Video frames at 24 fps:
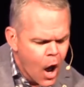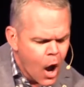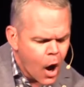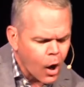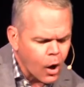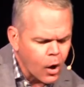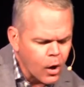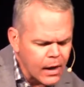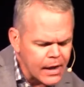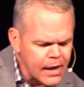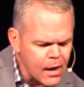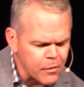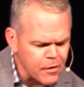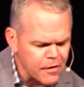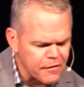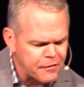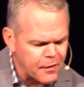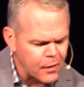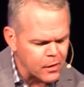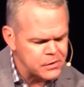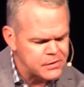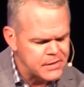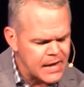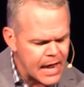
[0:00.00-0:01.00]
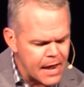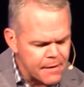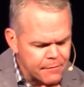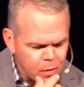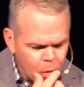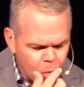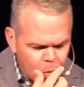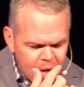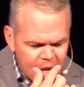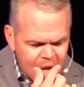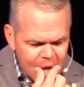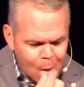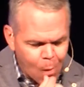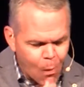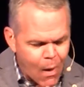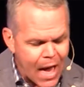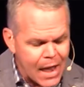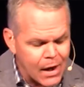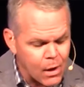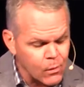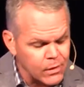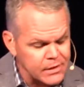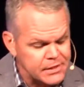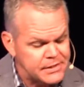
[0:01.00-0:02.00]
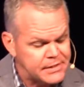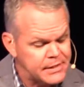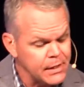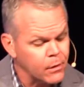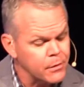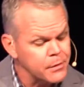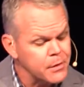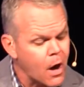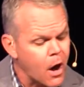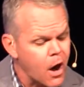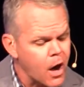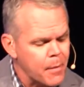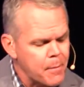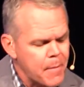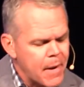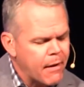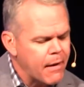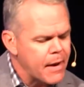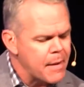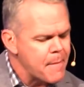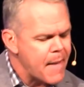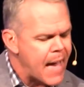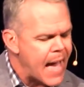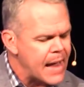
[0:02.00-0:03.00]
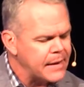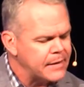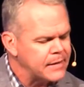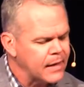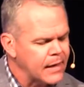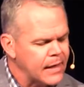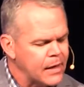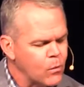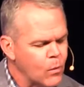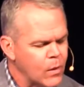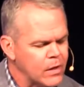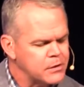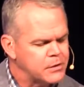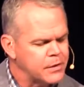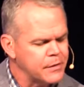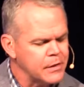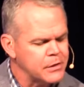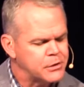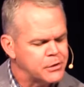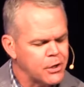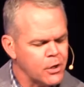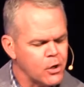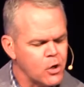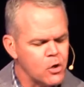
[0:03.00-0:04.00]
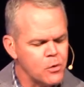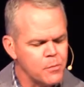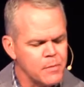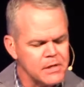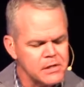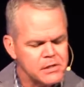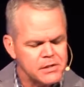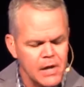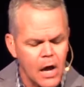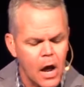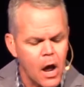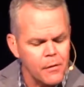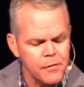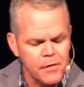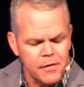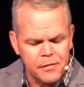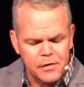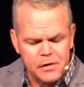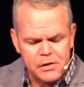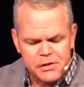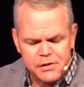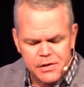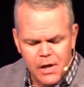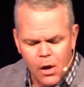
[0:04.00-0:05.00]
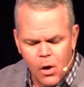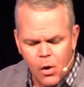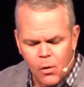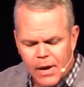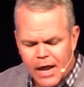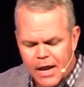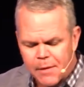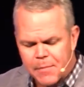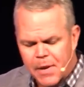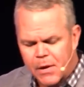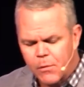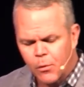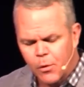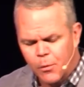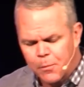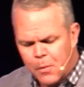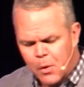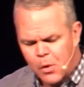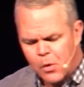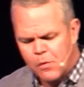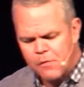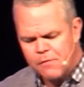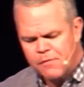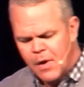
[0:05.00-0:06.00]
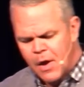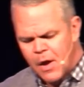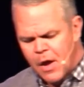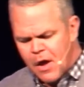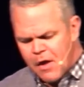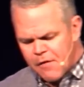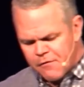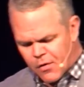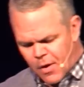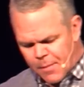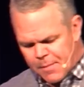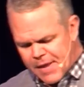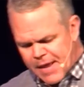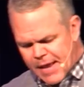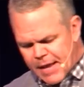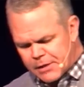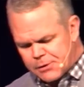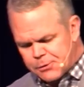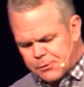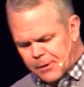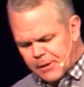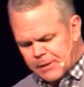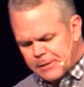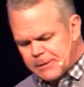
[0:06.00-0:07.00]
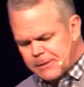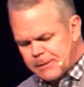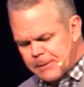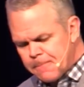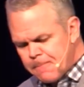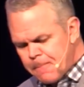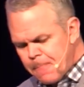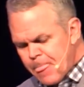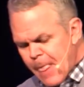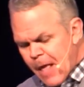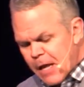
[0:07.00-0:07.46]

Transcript: Early on the first day of the week, while it was still dark, Mary Magdalene went to the tomb and saw that the stone had been removed from the entrance.